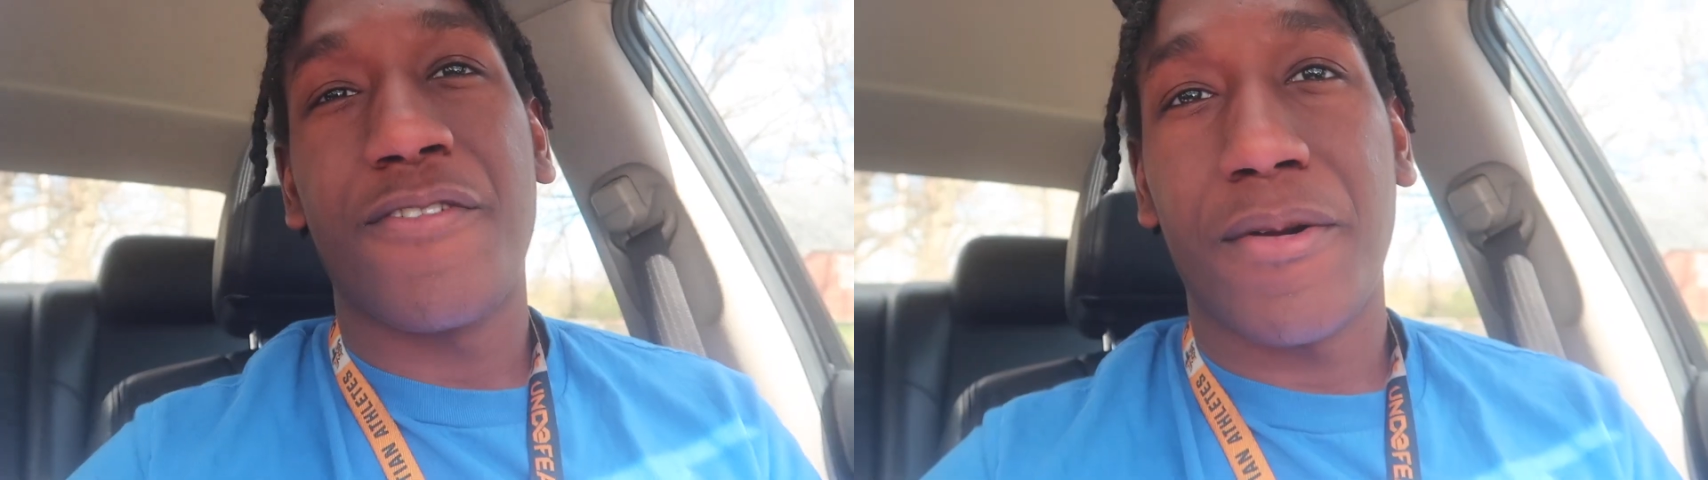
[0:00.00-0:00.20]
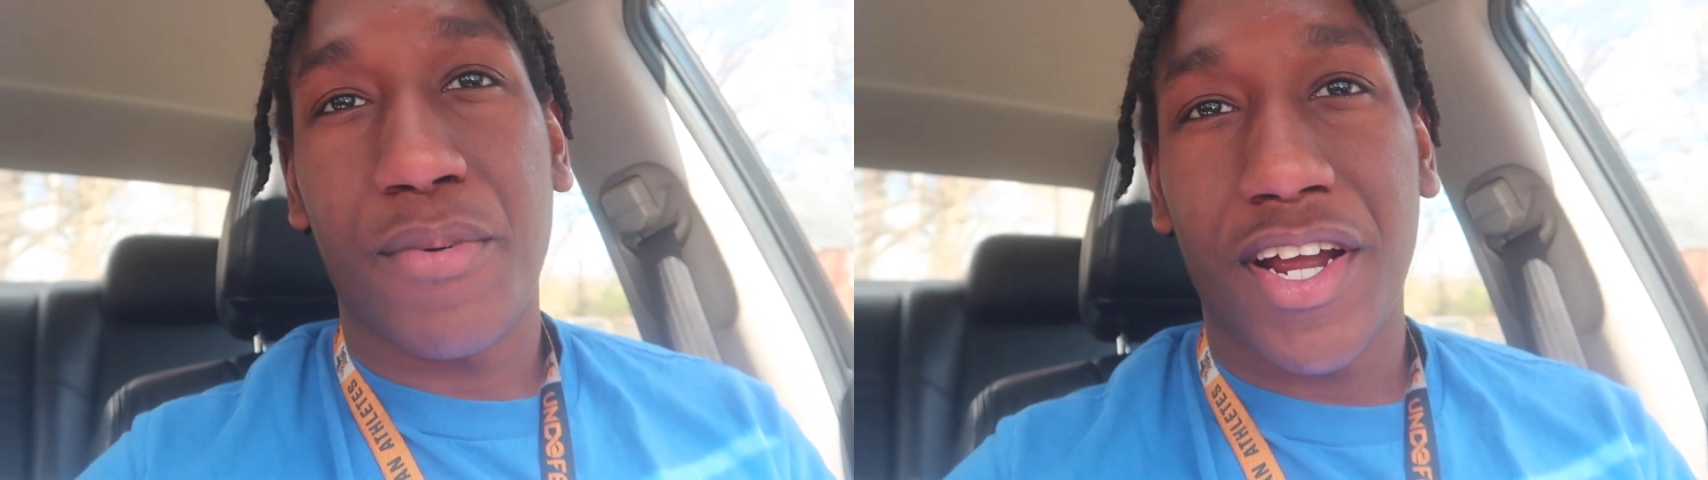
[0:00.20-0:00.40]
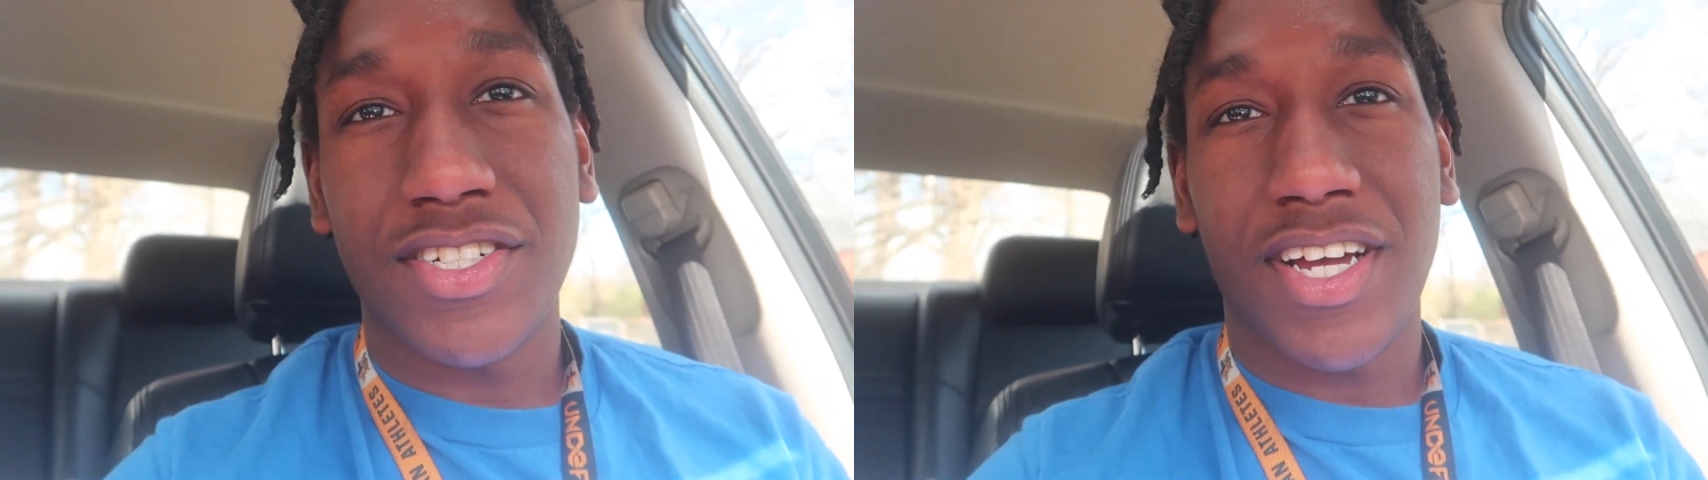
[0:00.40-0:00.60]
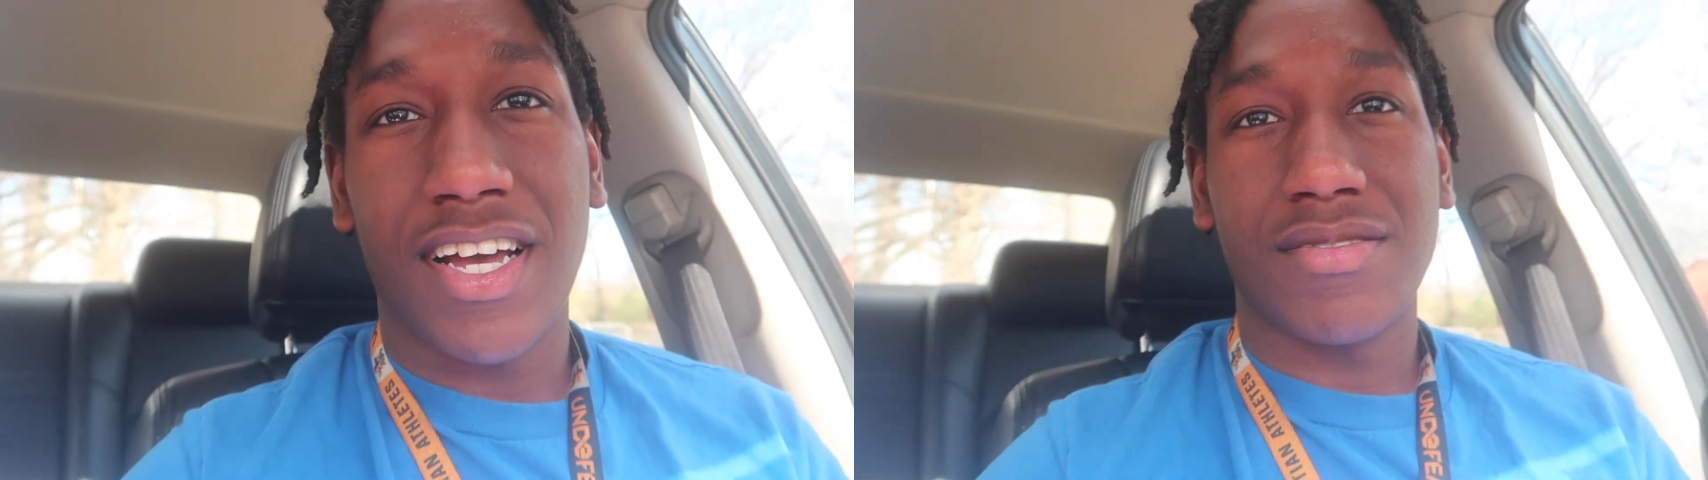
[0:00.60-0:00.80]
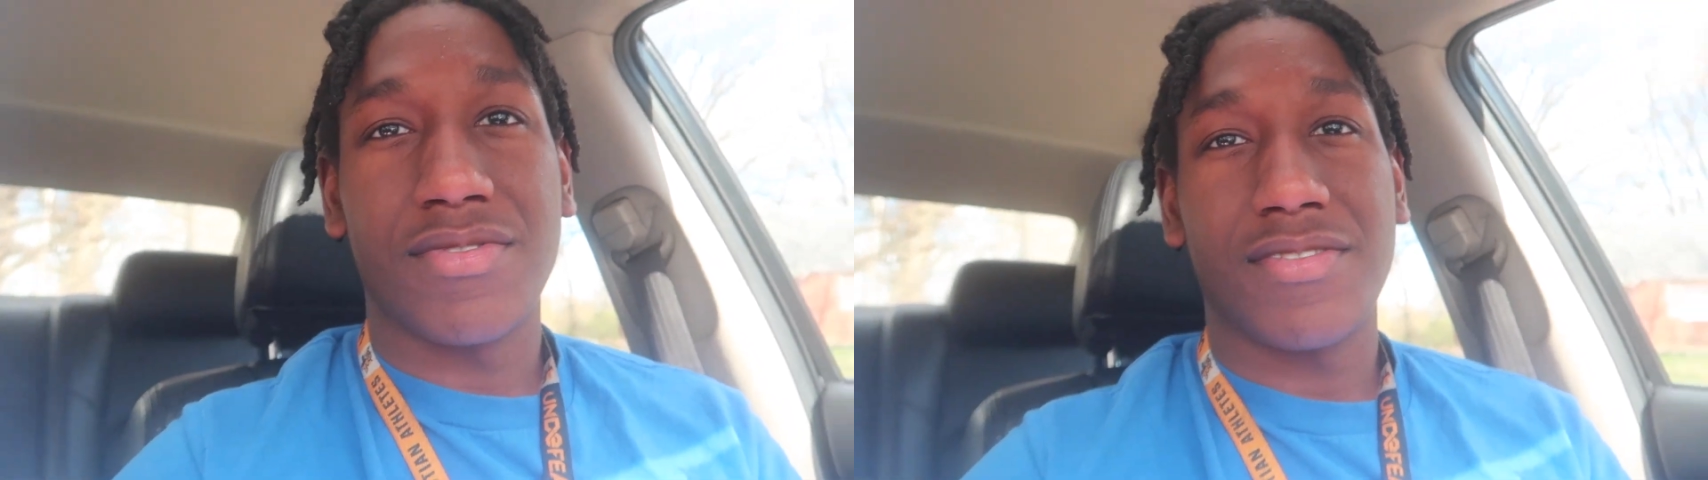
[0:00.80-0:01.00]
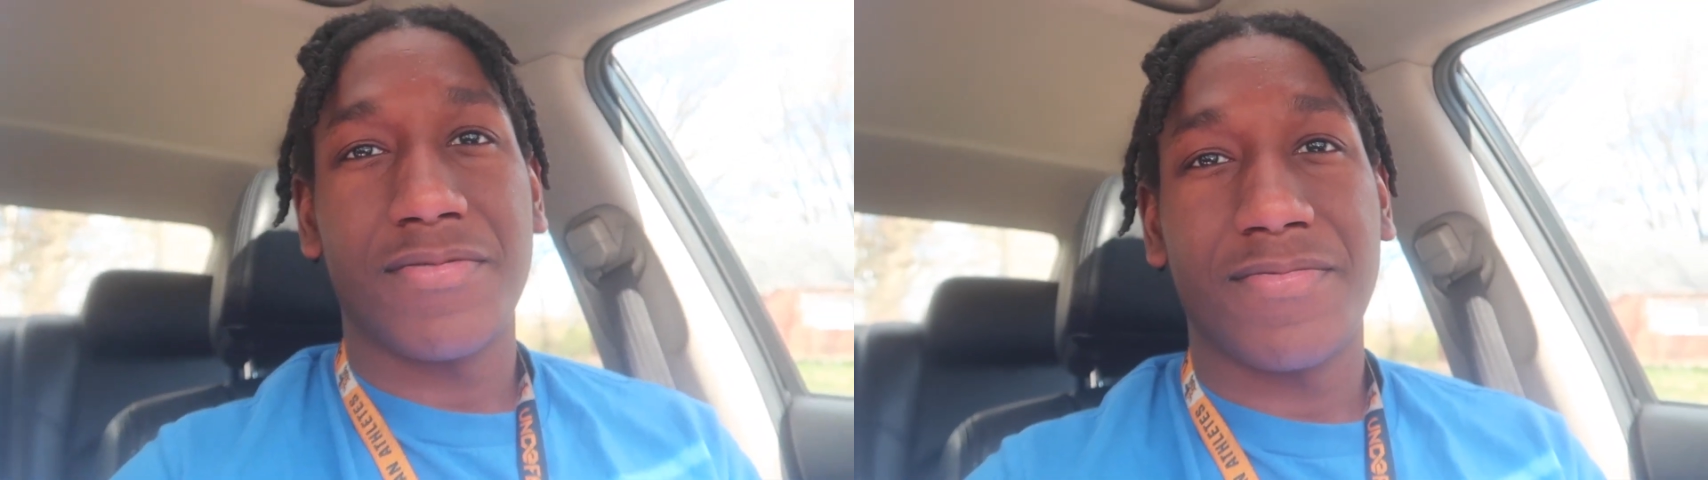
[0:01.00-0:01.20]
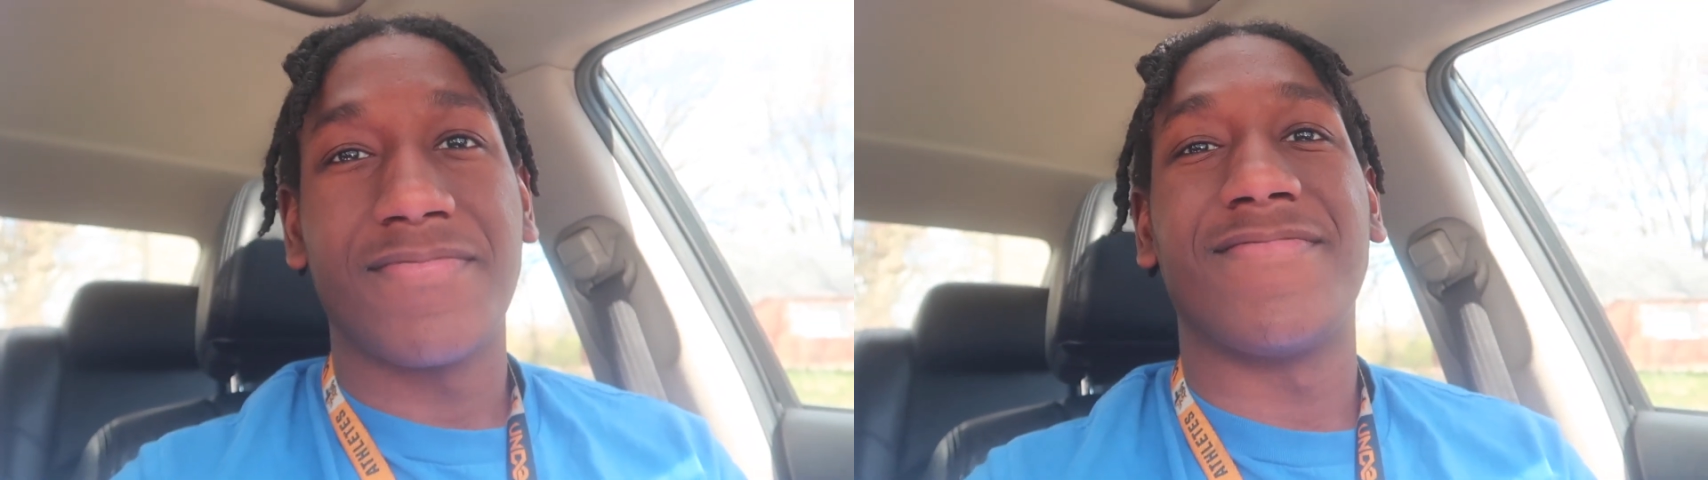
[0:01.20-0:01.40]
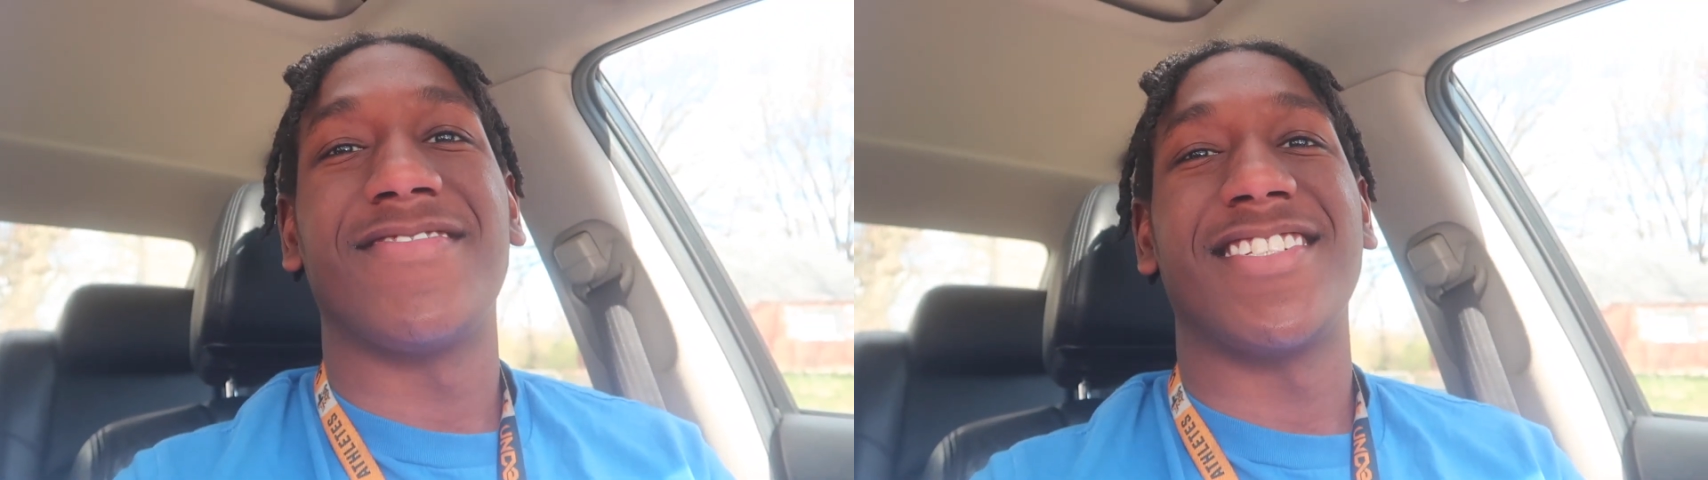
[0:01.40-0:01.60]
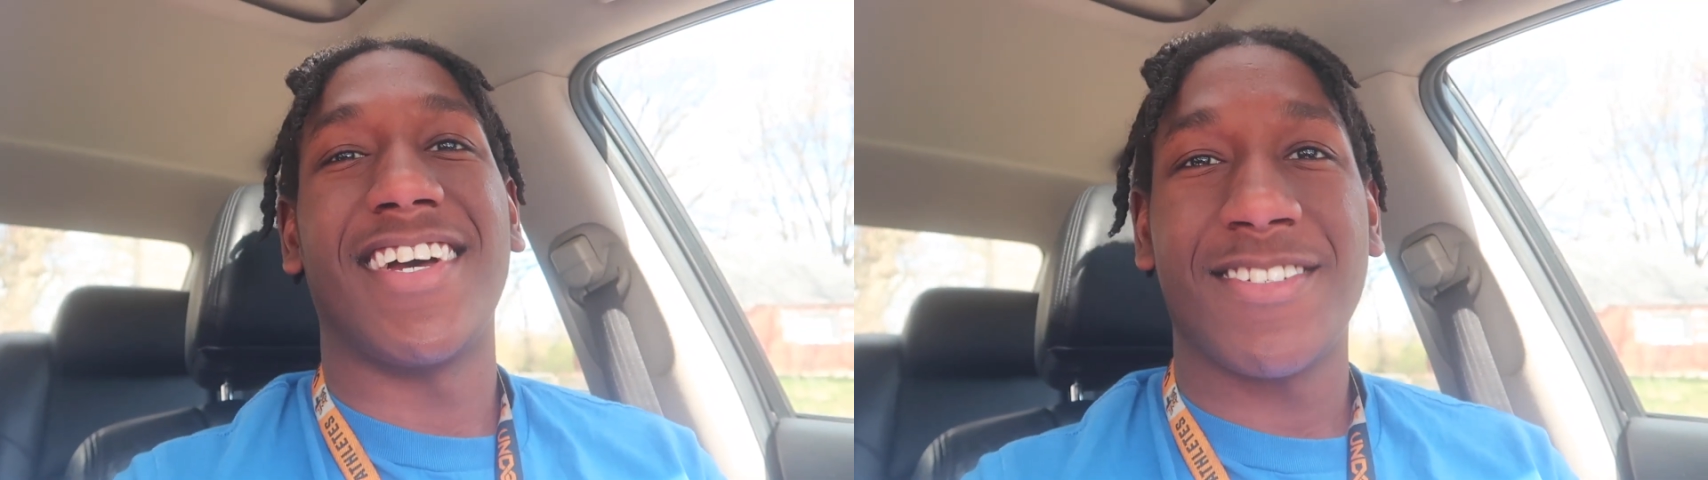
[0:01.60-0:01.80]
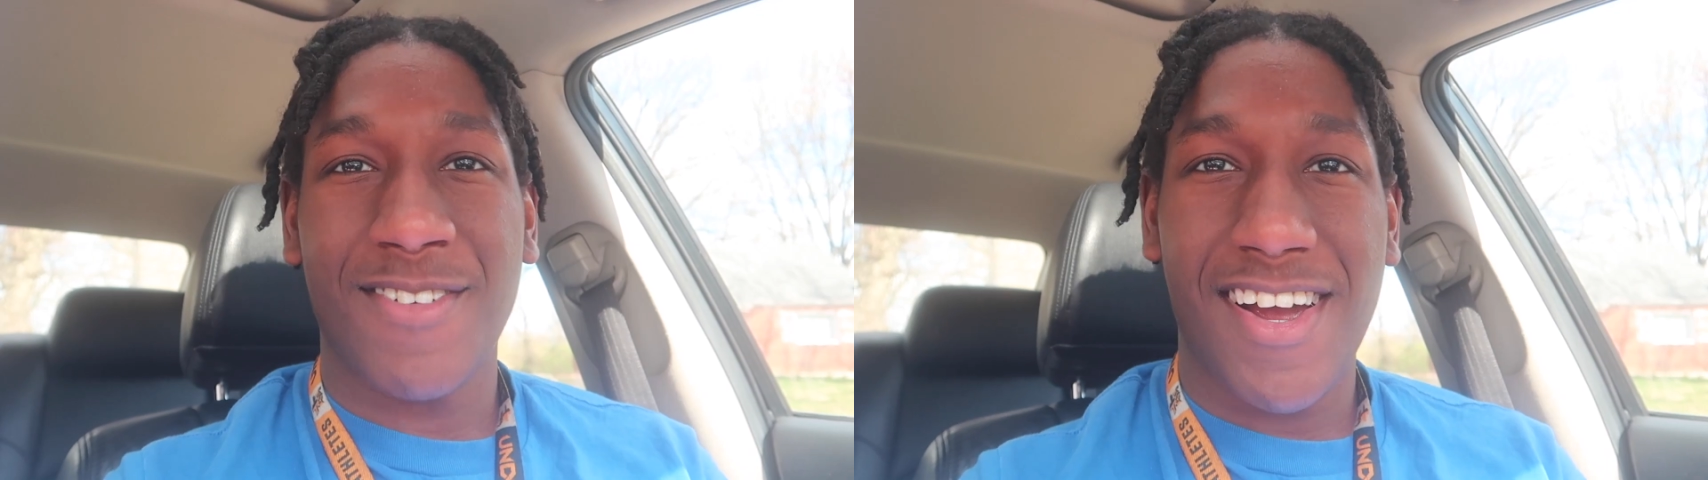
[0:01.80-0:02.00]
finna prank Jasmine.
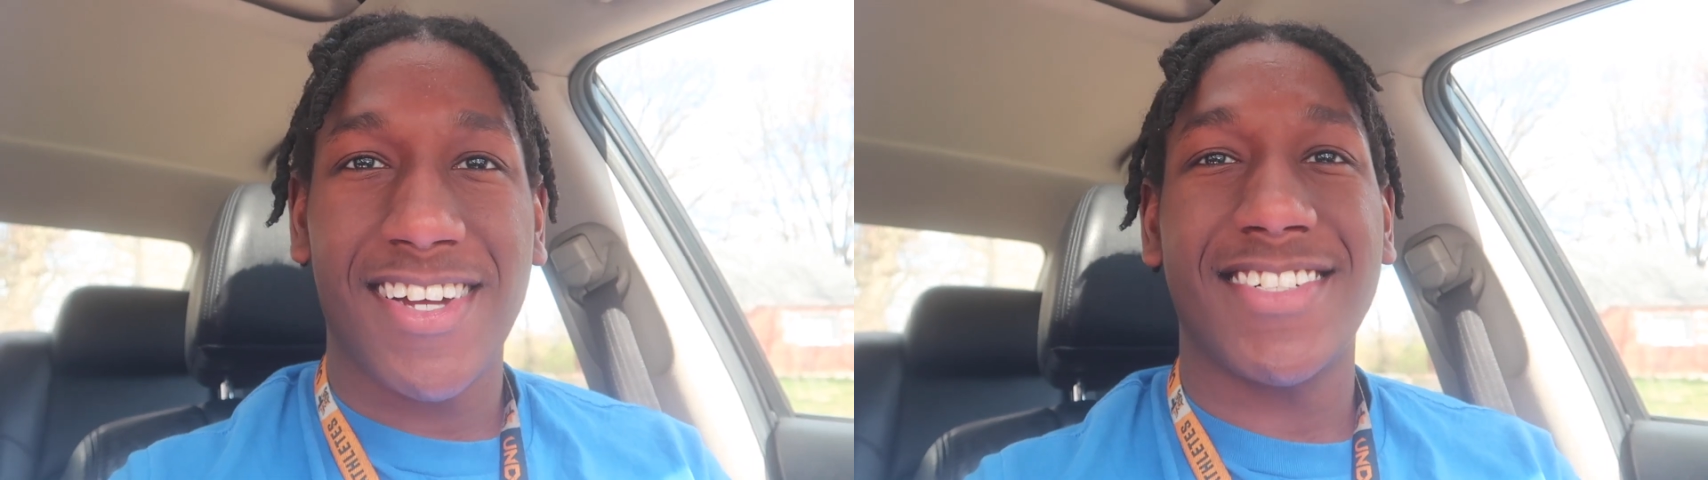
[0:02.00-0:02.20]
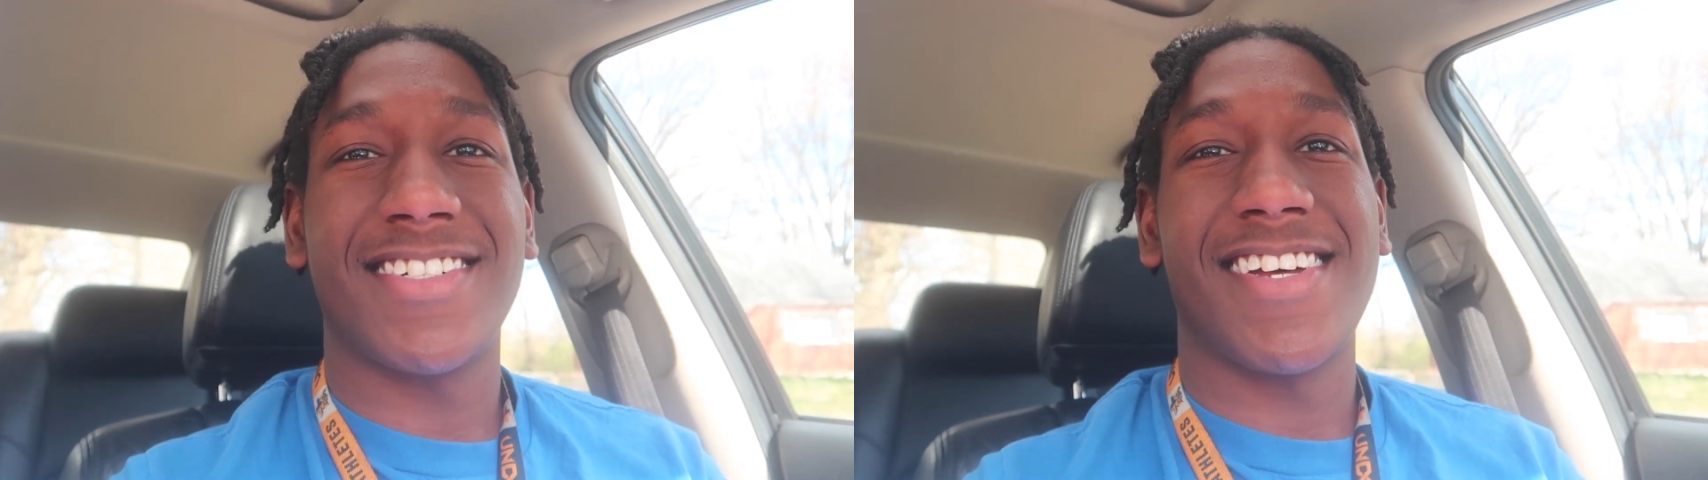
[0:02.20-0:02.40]
That's right.